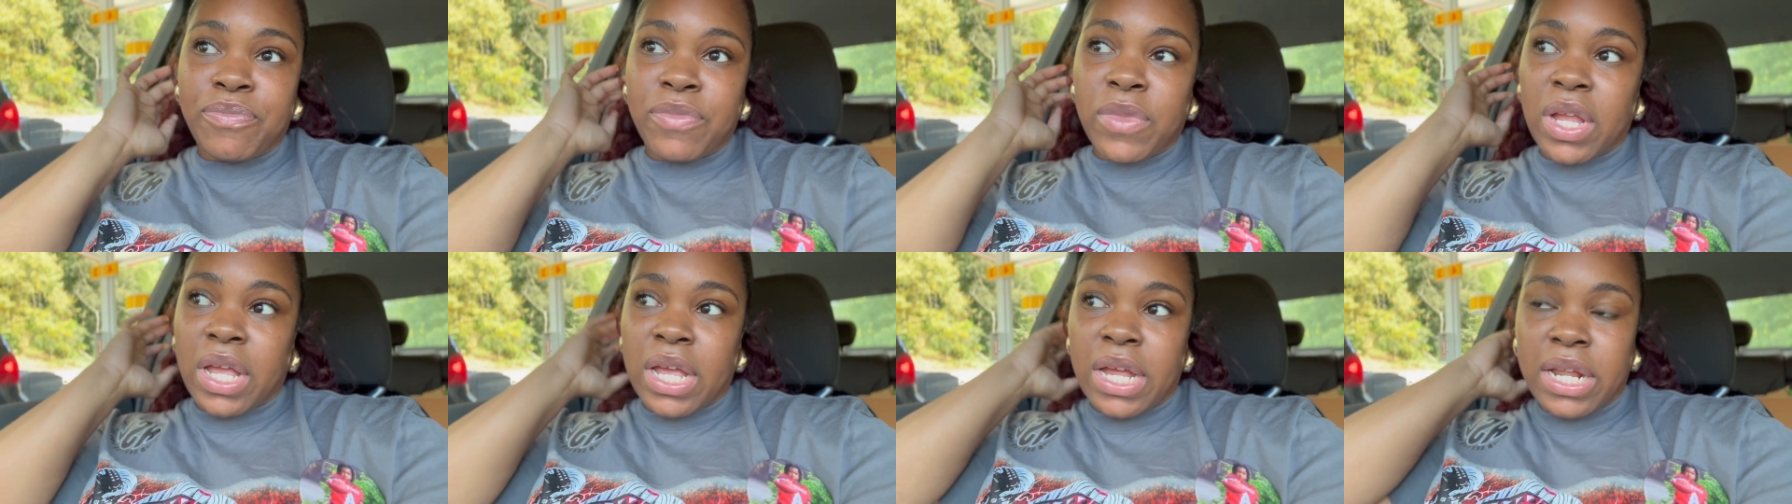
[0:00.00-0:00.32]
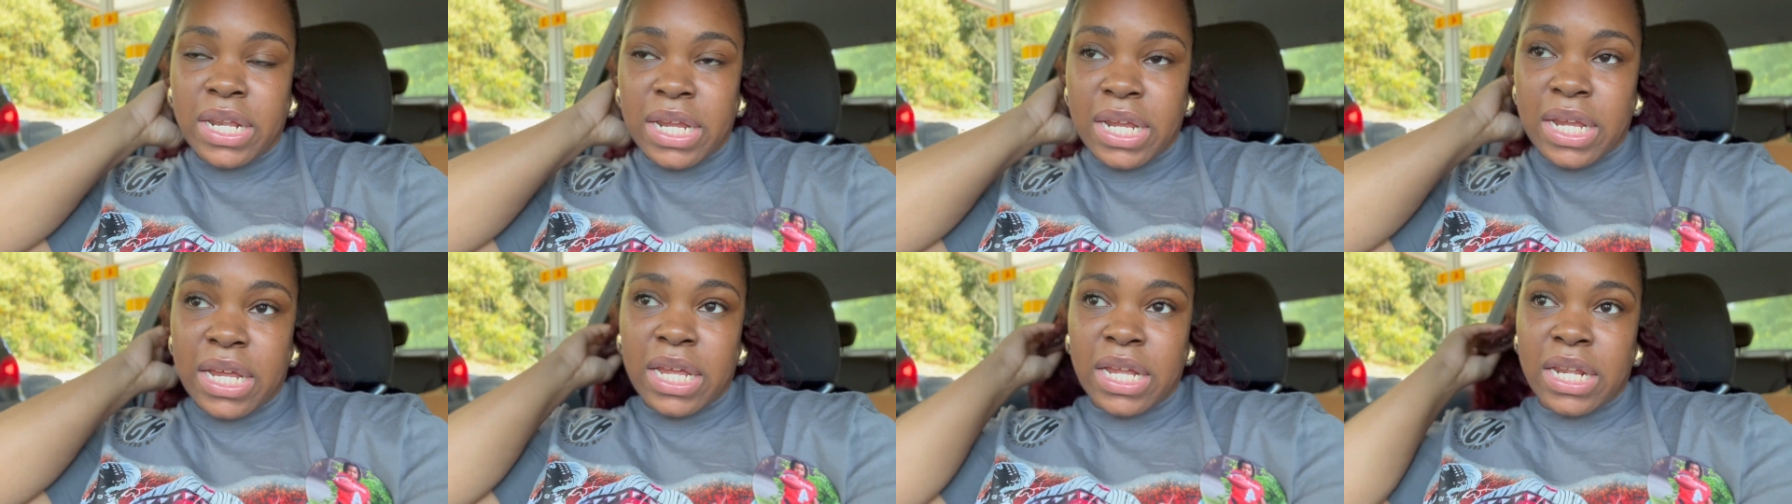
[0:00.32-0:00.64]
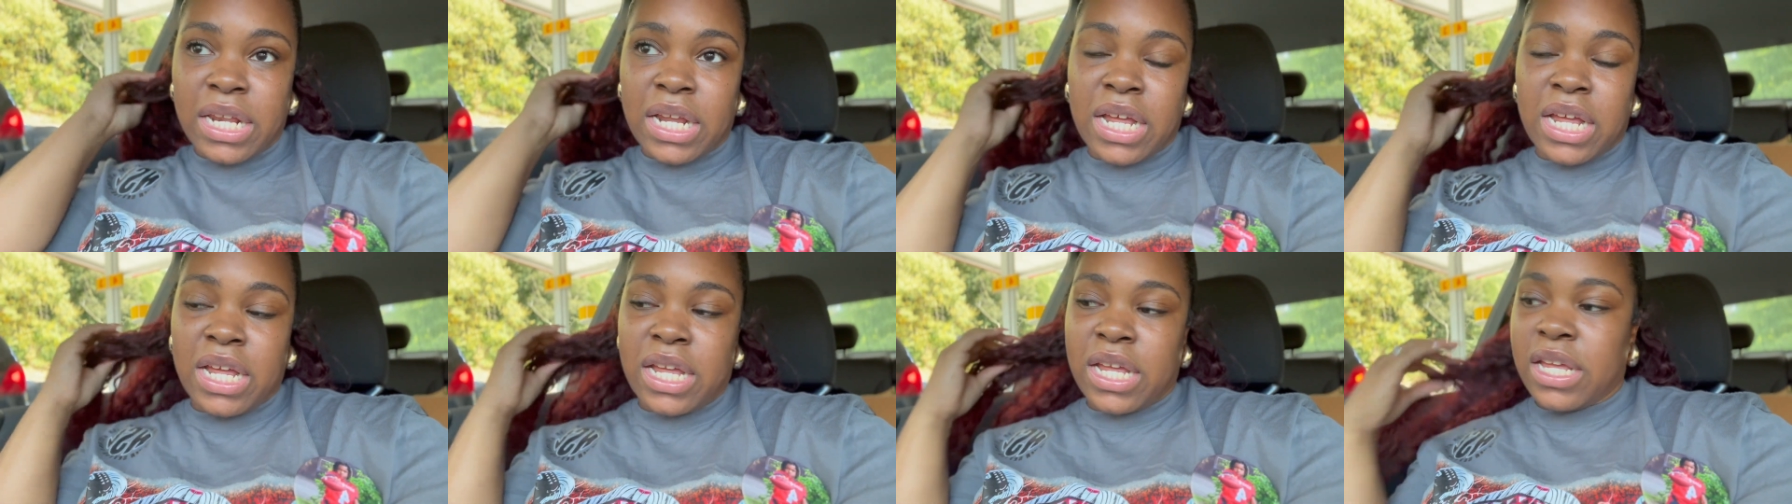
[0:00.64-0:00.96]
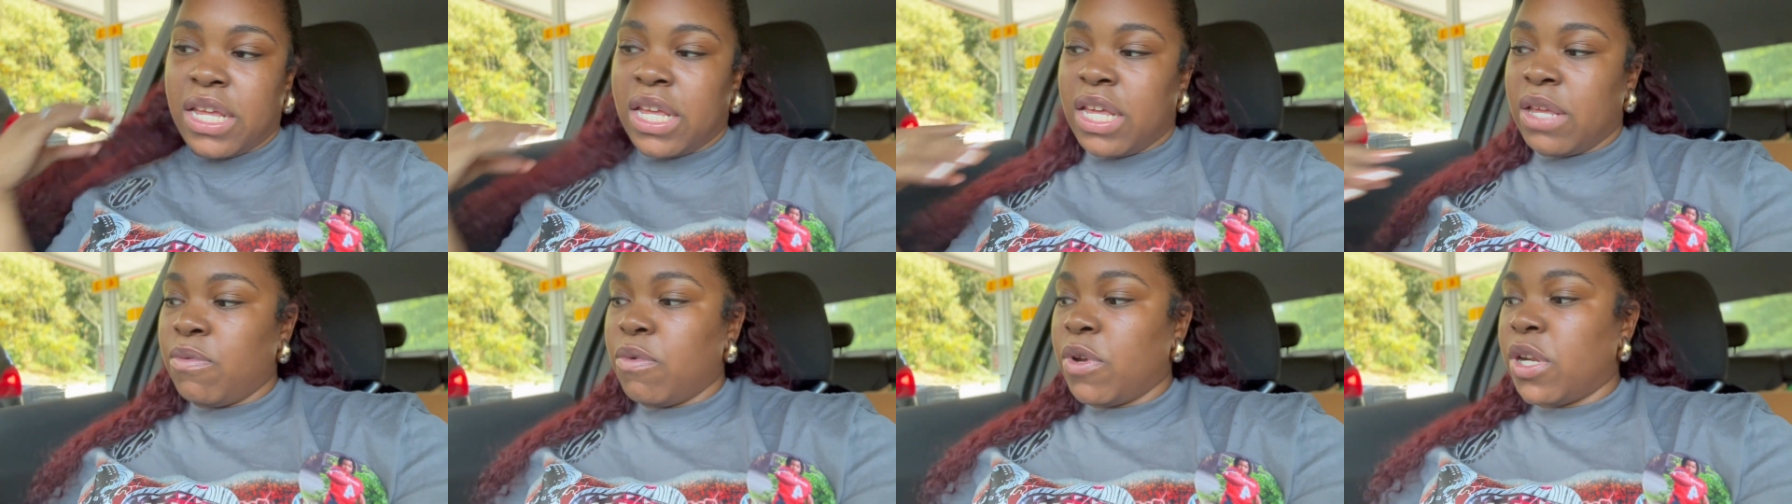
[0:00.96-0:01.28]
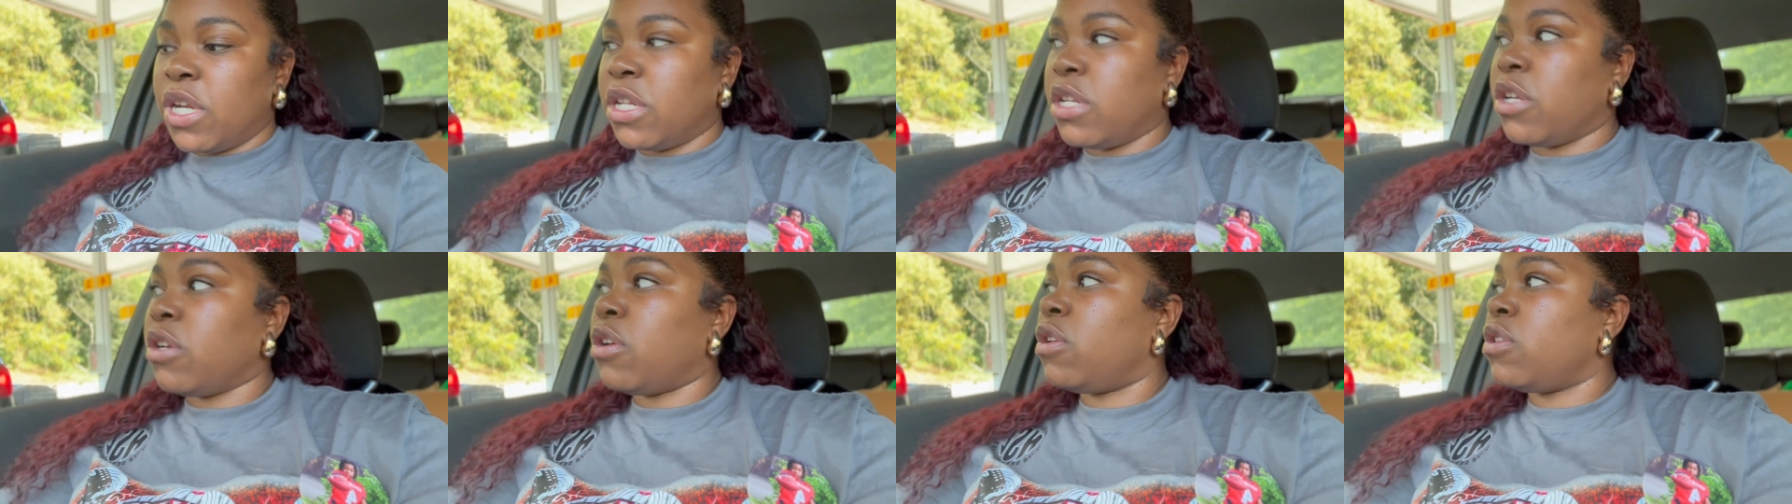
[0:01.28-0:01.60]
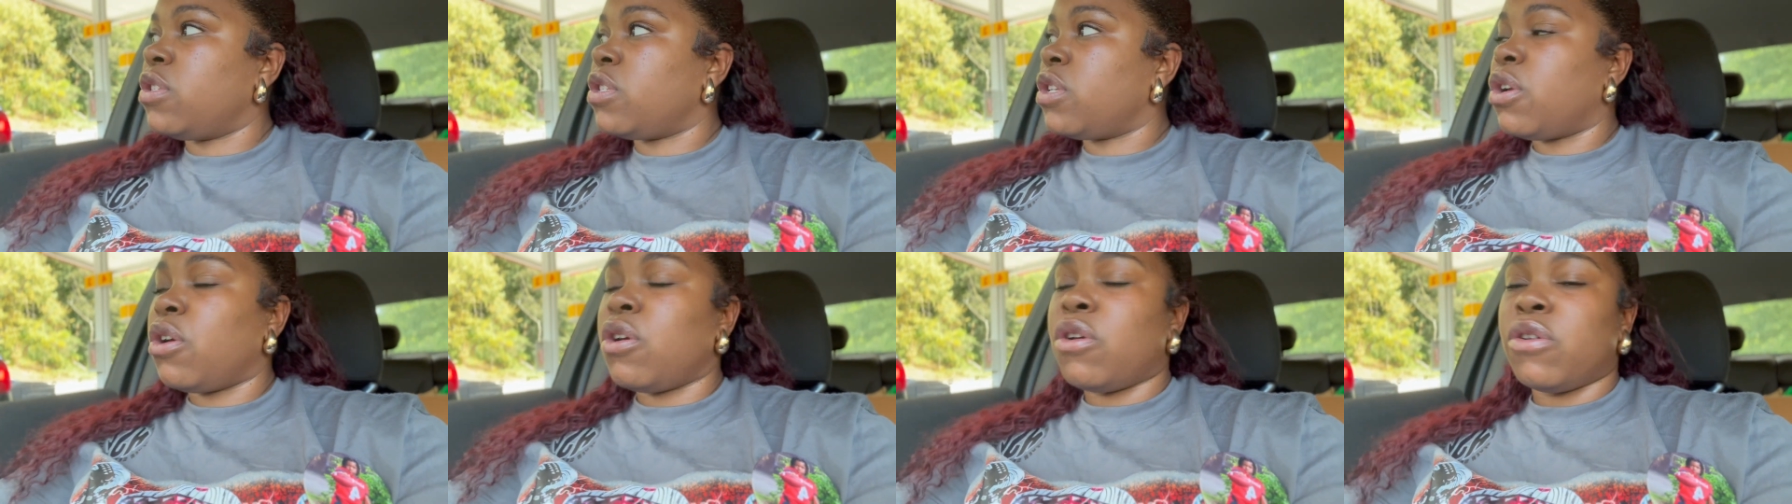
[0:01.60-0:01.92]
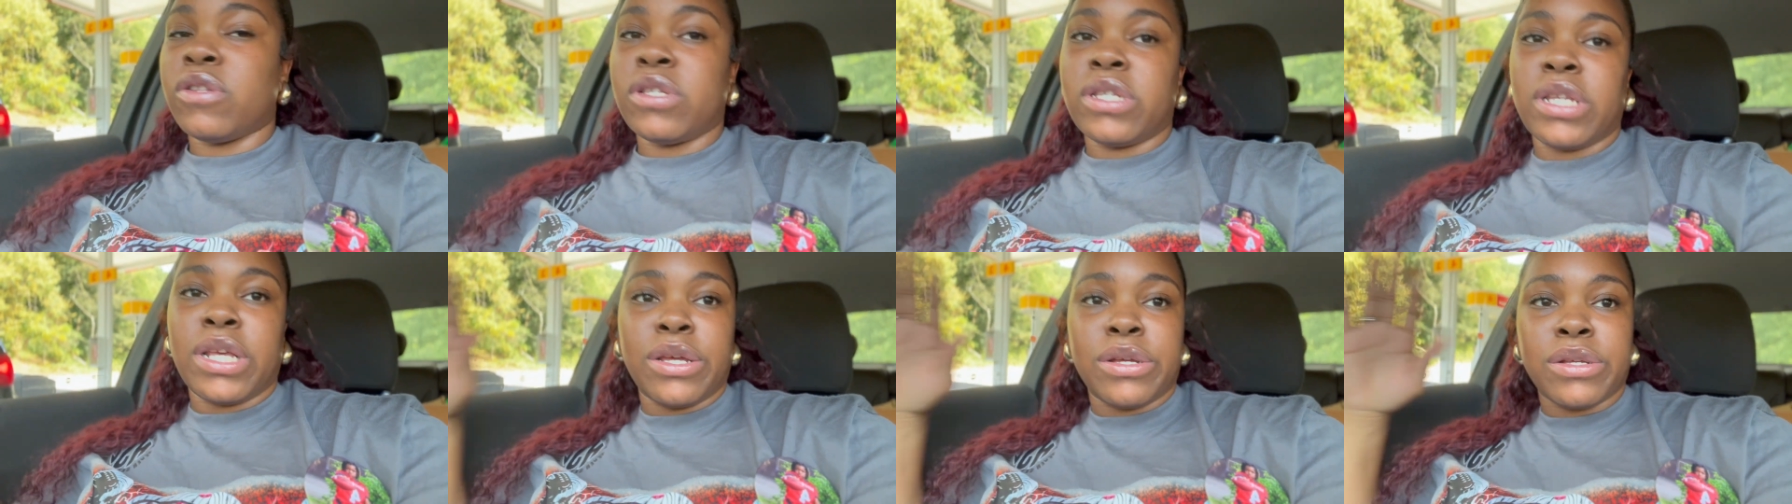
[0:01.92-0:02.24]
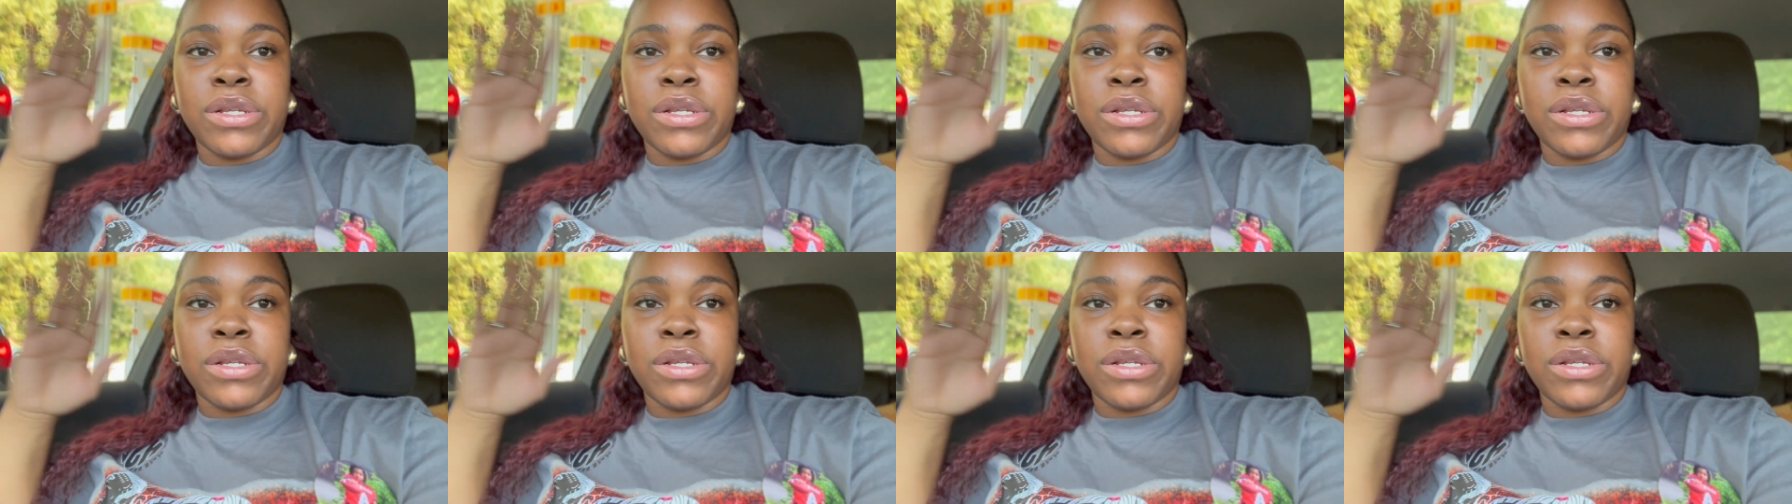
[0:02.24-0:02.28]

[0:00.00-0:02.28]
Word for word: And then uh, he wanted to go to the hotel,